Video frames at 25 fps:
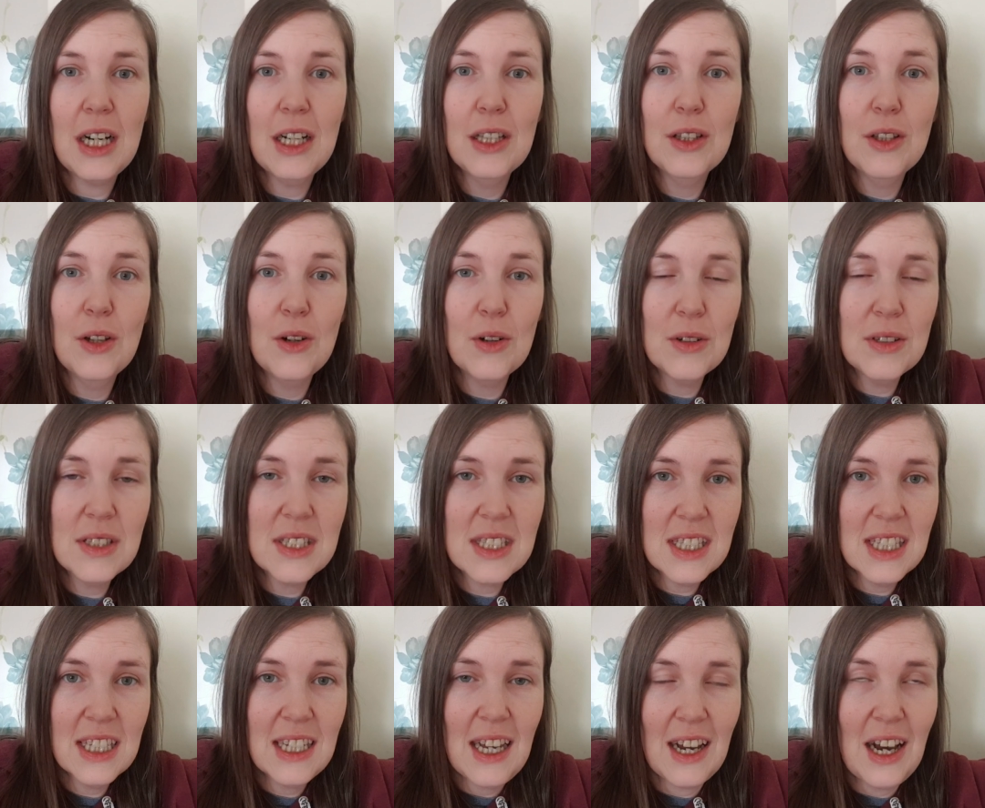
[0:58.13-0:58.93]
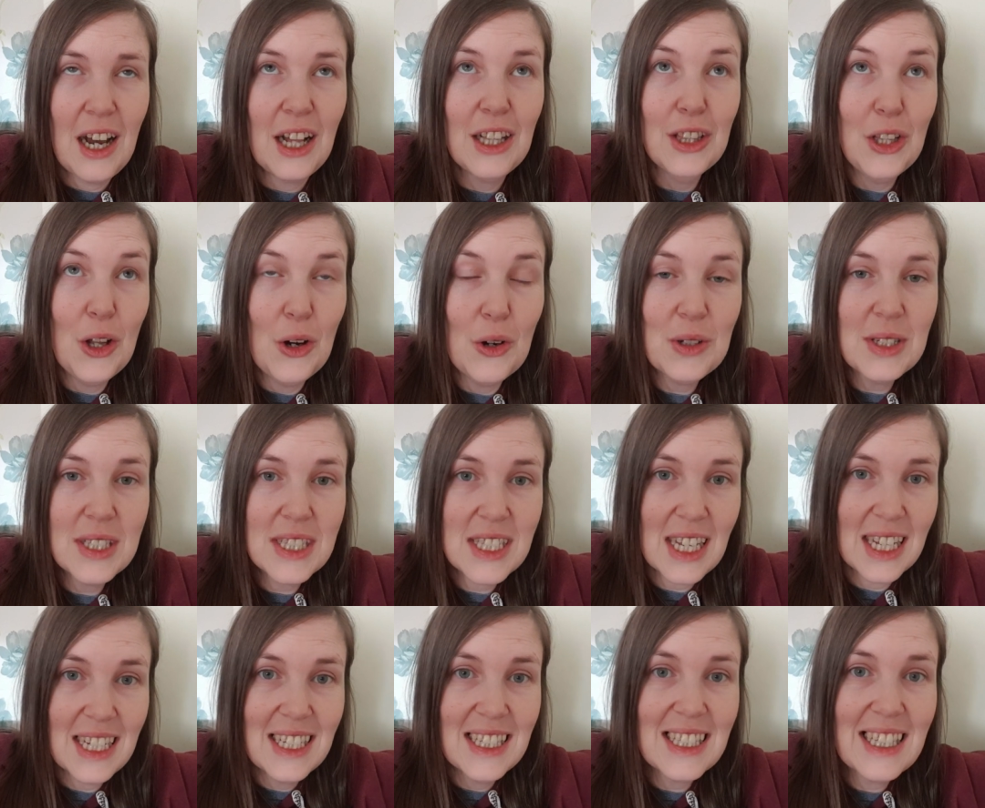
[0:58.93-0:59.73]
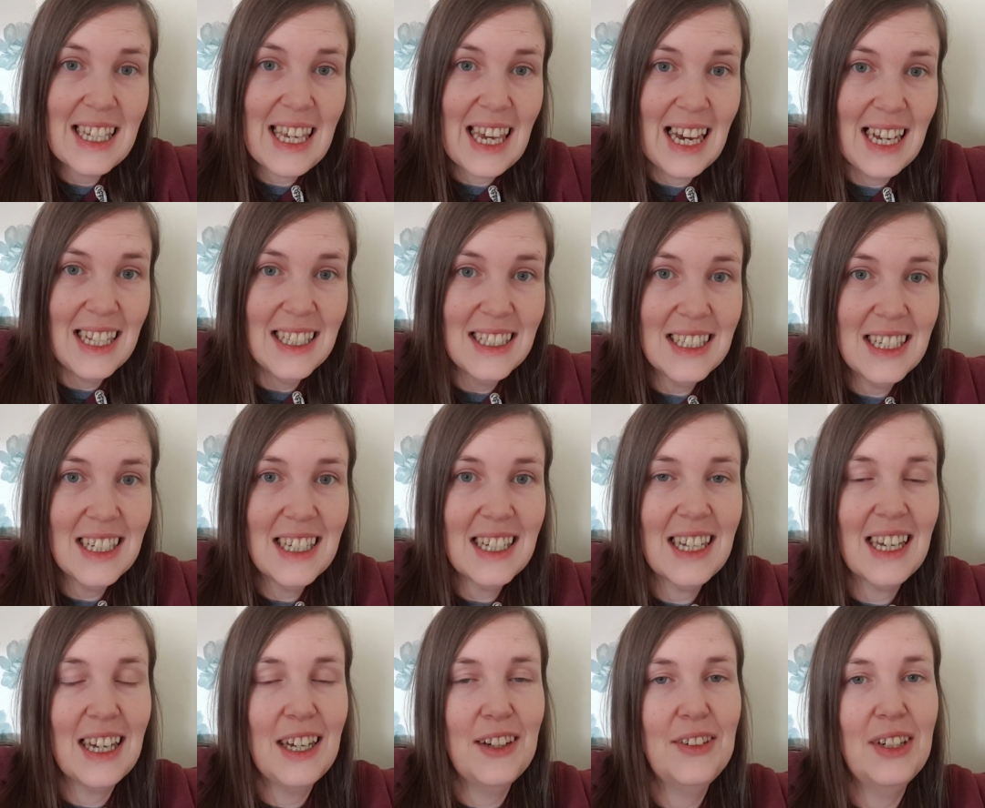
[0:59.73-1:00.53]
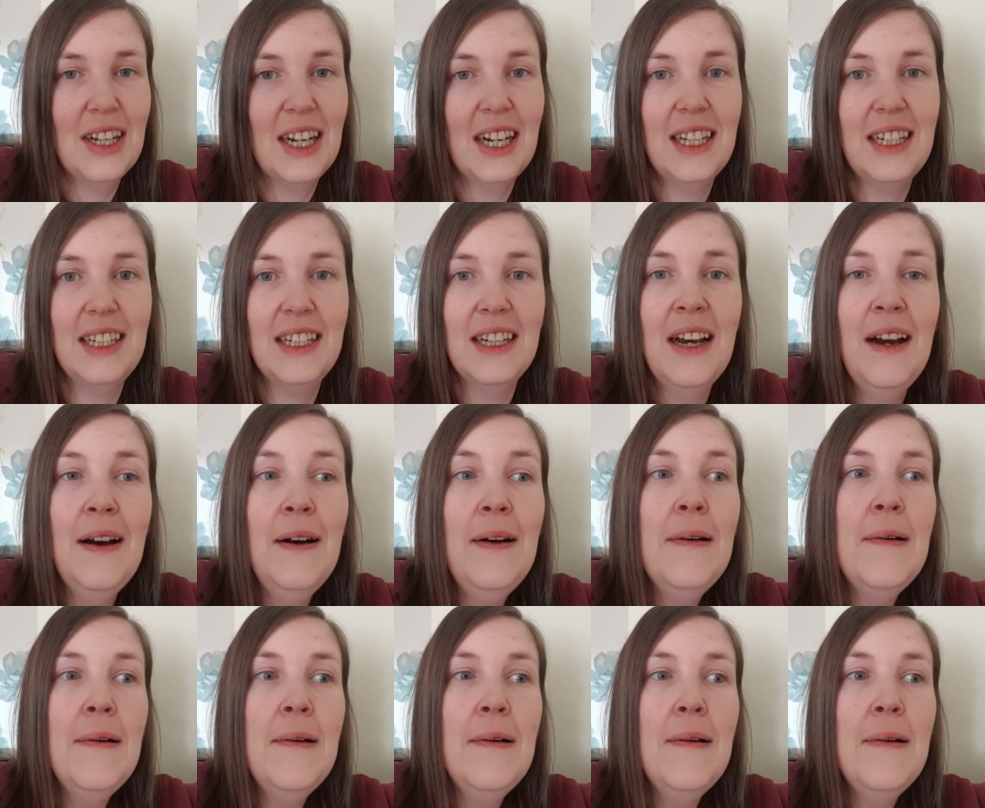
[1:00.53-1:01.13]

alongside calorie counting.